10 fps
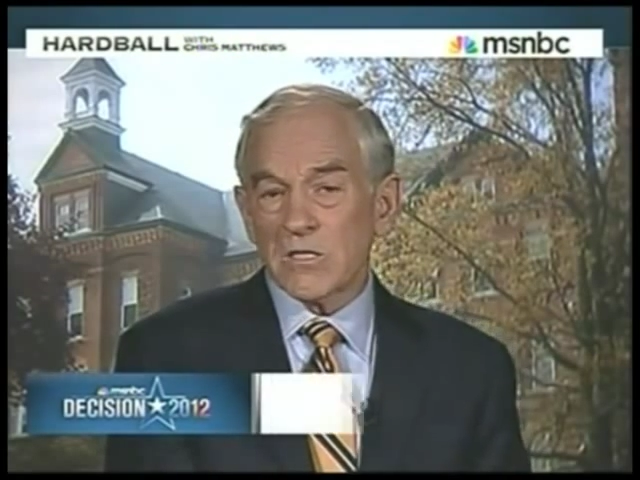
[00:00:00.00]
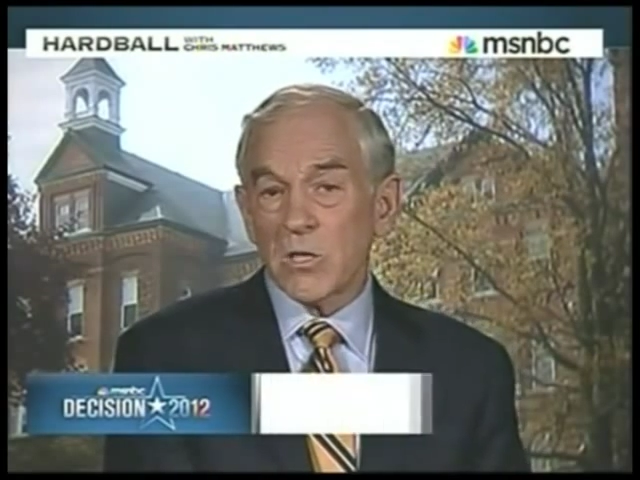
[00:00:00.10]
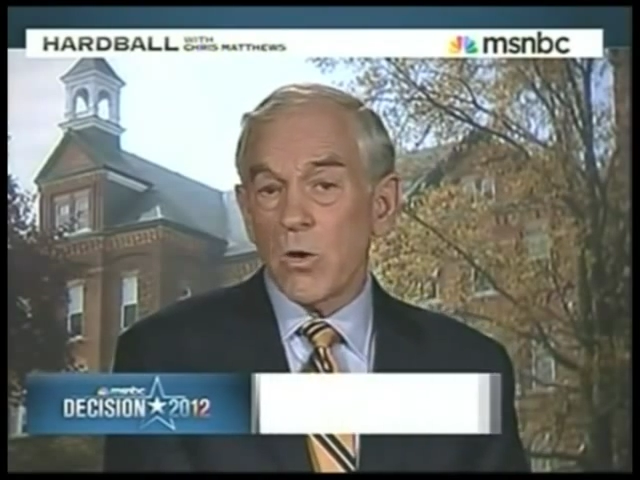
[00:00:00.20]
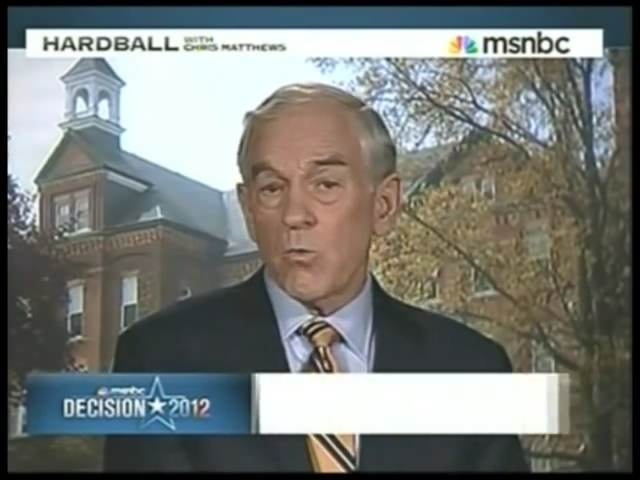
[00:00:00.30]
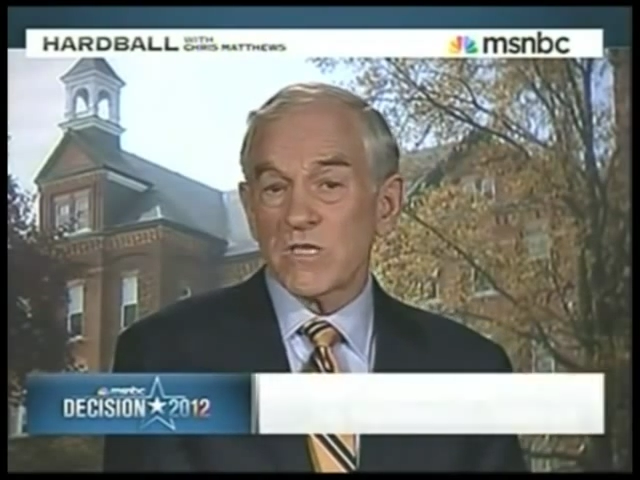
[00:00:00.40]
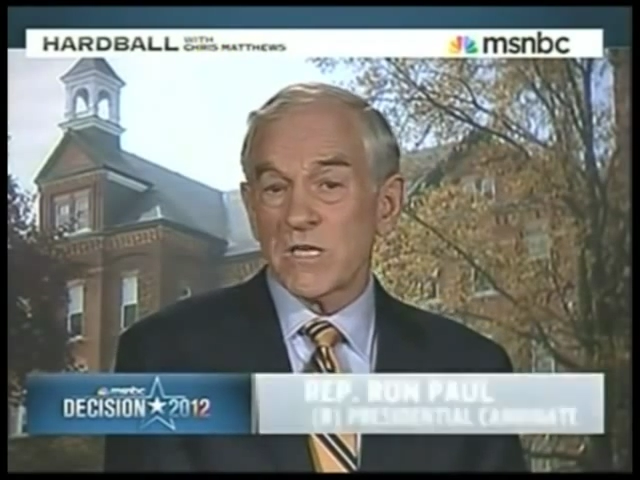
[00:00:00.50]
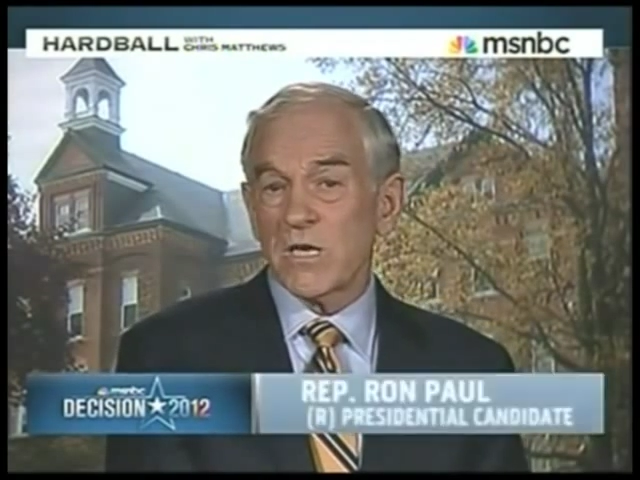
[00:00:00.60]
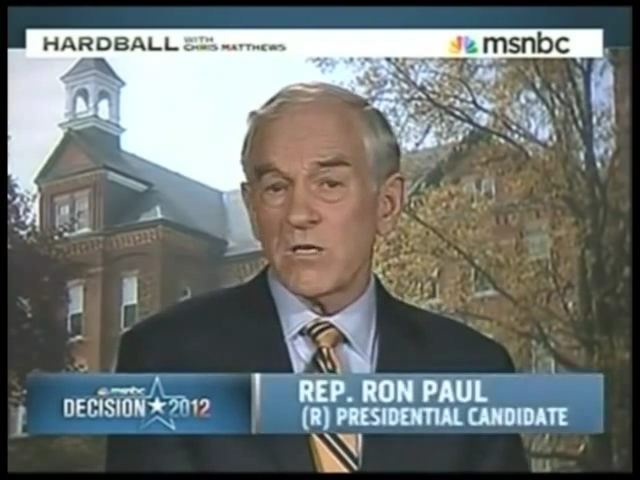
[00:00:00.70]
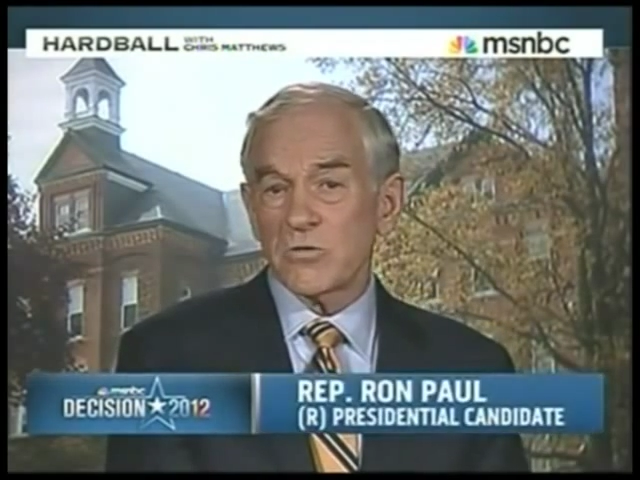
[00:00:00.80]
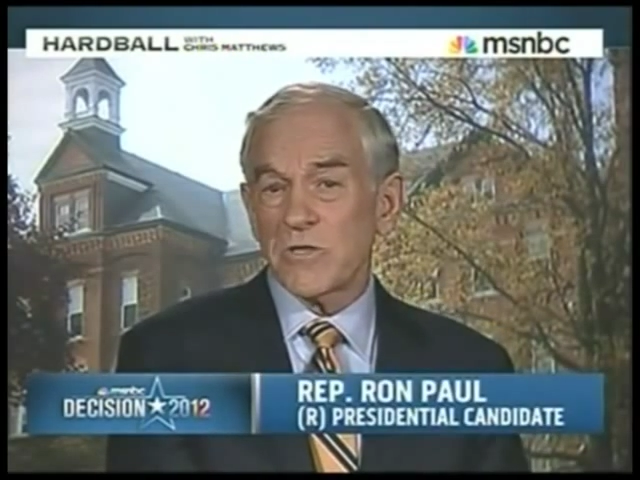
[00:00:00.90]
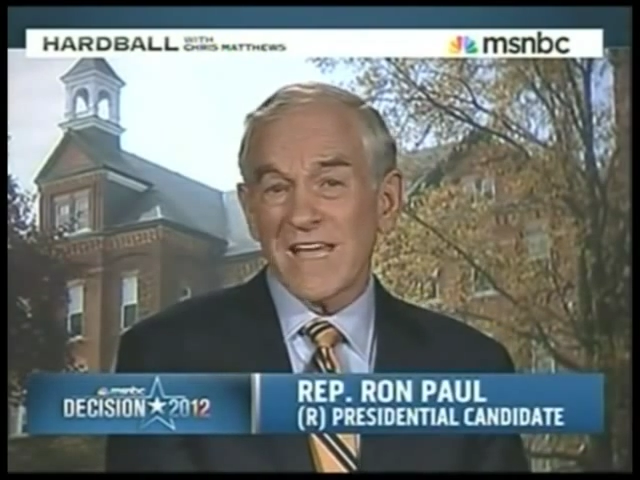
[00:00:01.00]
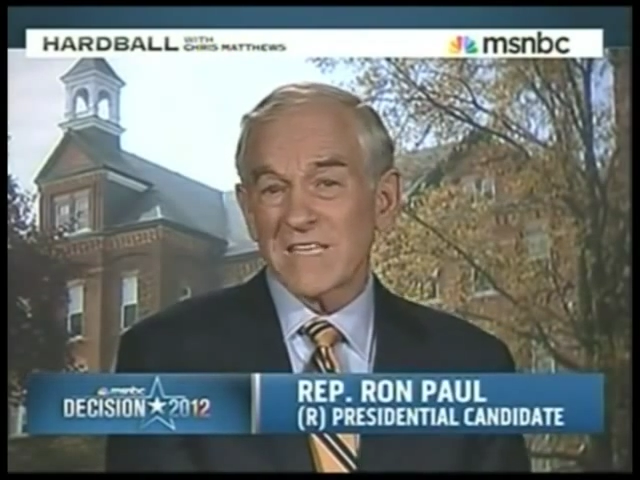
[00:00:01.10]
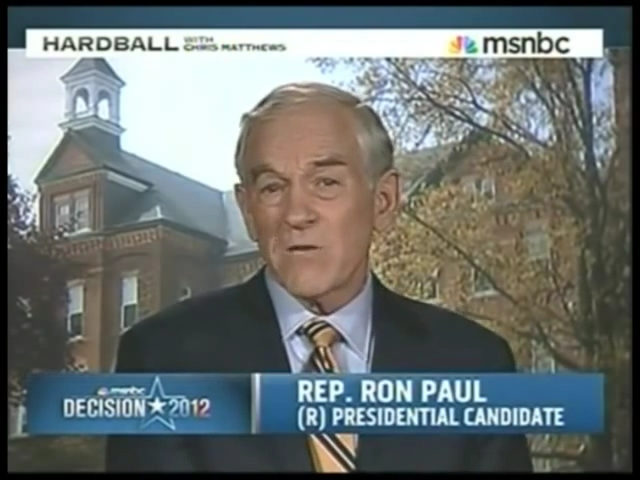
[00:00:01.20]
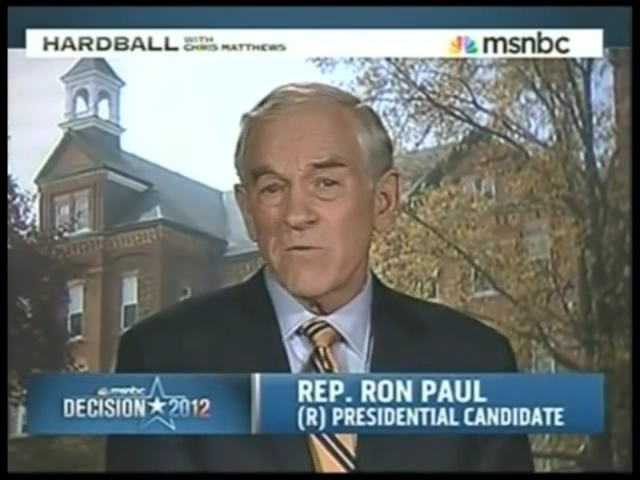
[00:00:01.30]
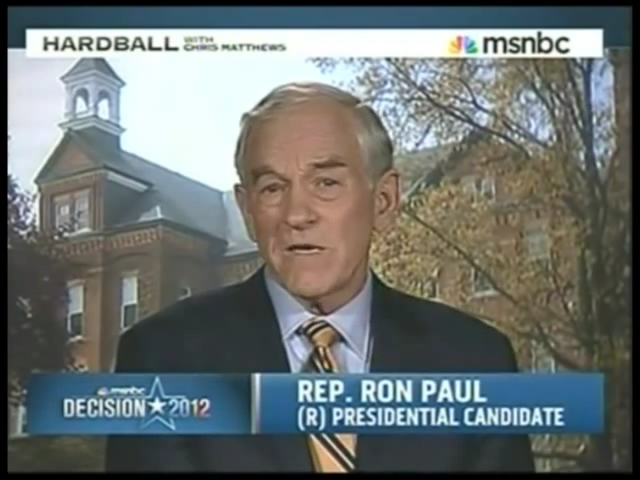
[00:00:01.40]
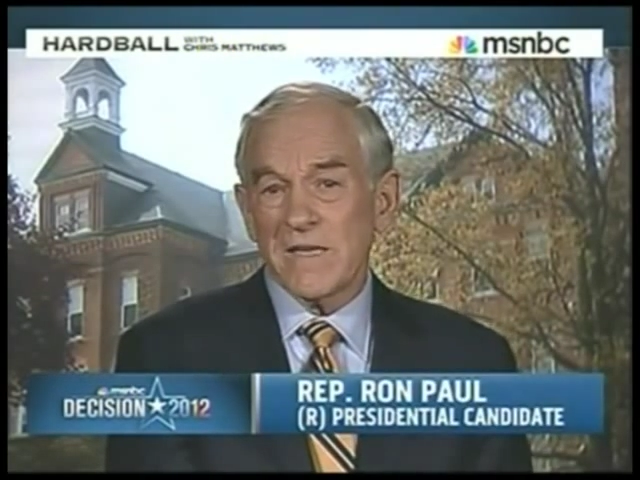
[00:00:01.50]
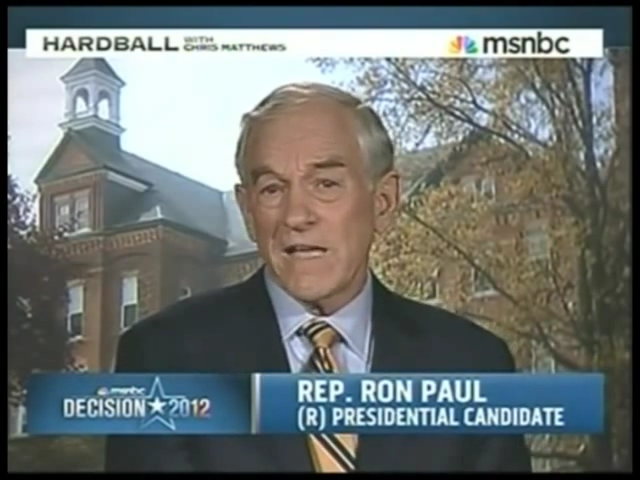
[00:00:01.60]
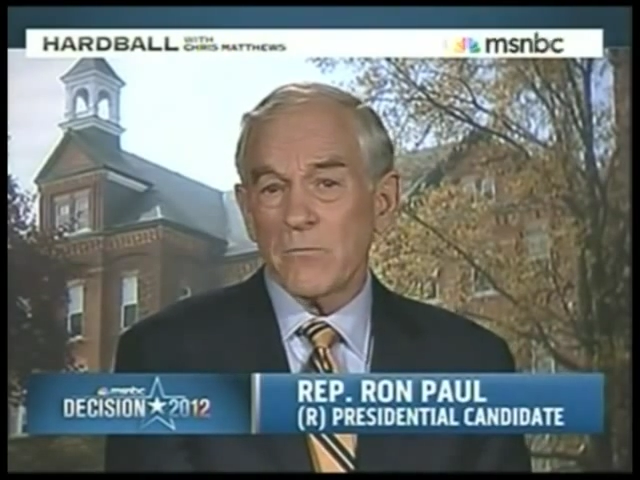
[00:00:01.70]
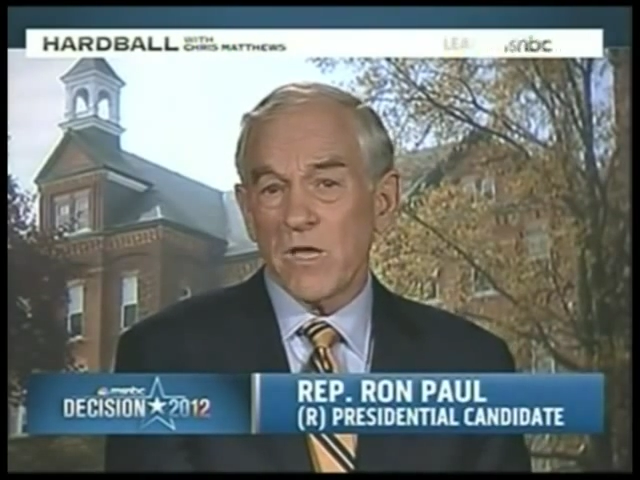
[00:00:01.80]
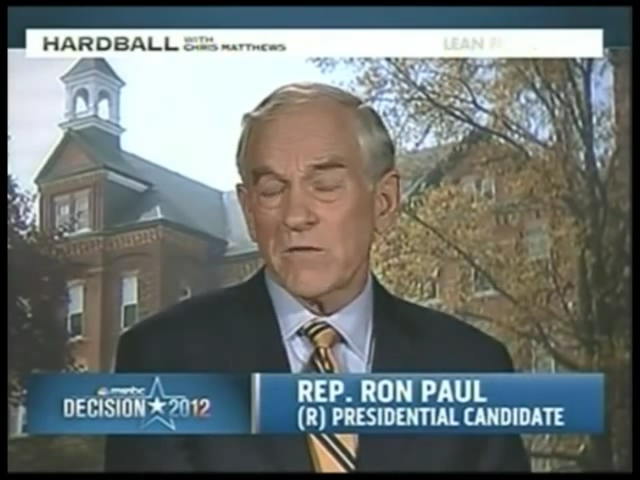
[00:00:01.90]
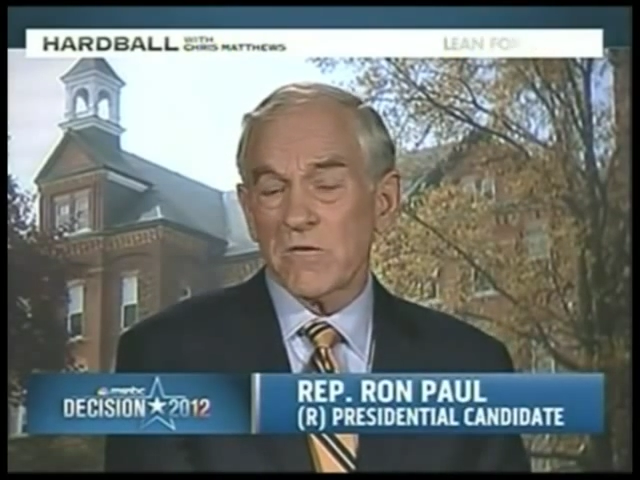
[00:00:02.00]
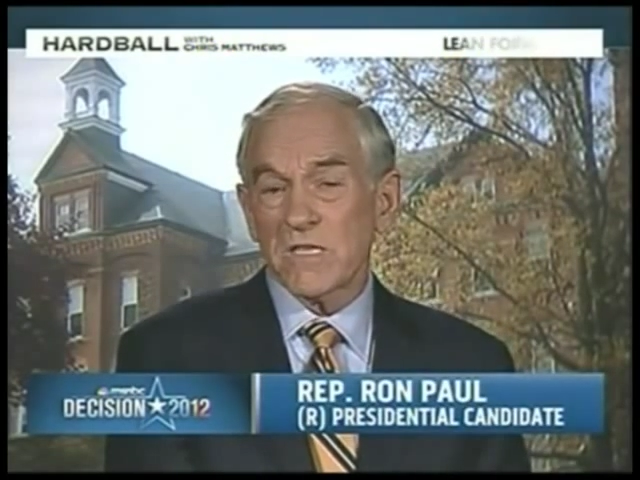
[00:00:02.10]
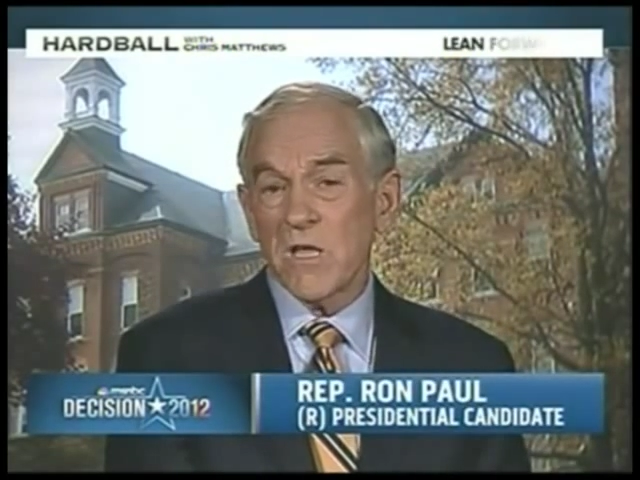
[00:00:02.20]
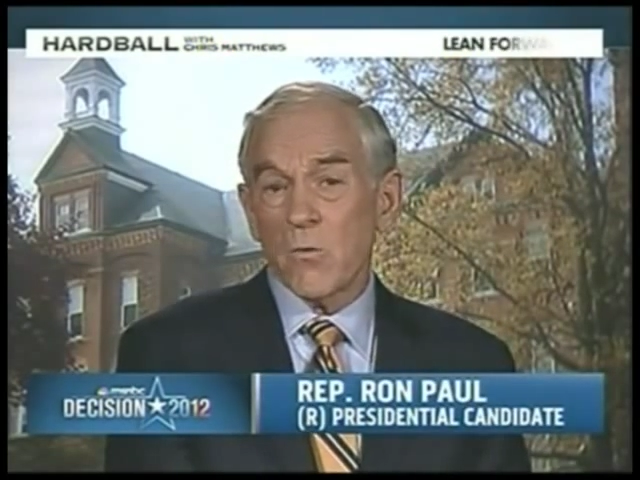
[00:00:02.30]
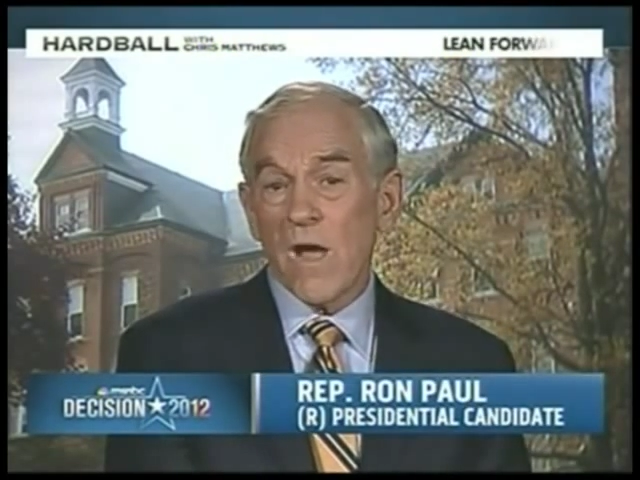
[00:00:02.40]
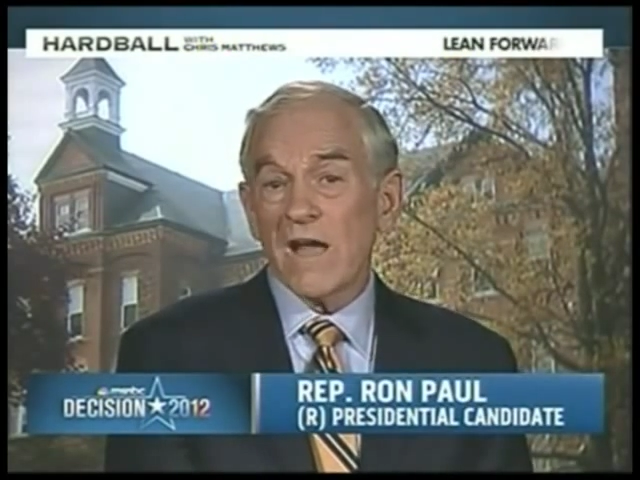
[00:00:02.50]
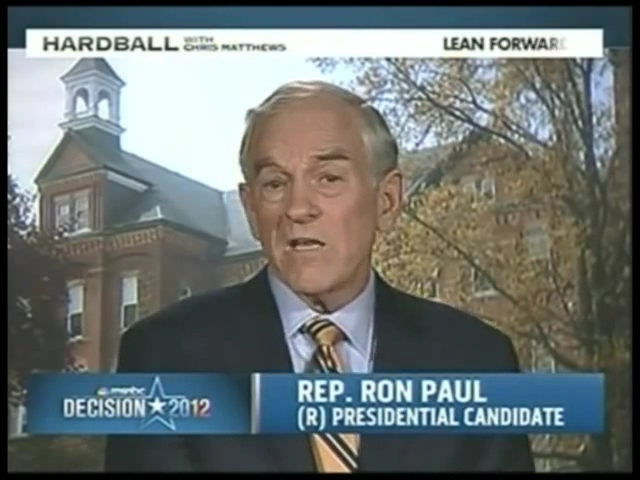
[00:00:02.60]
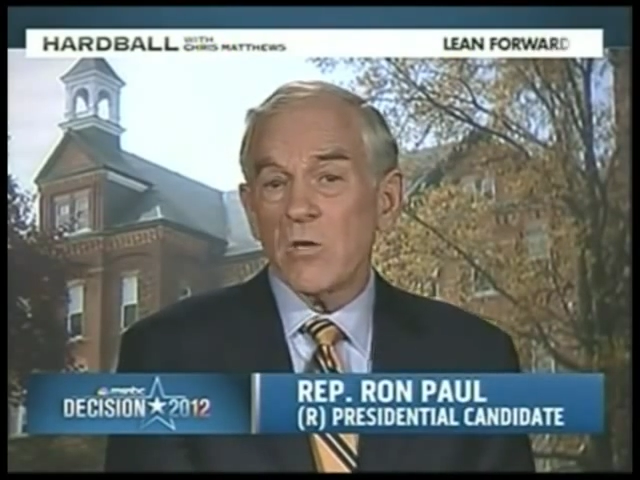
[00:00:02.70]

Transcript: So it was a culture. That's over and done with, Chris. Why do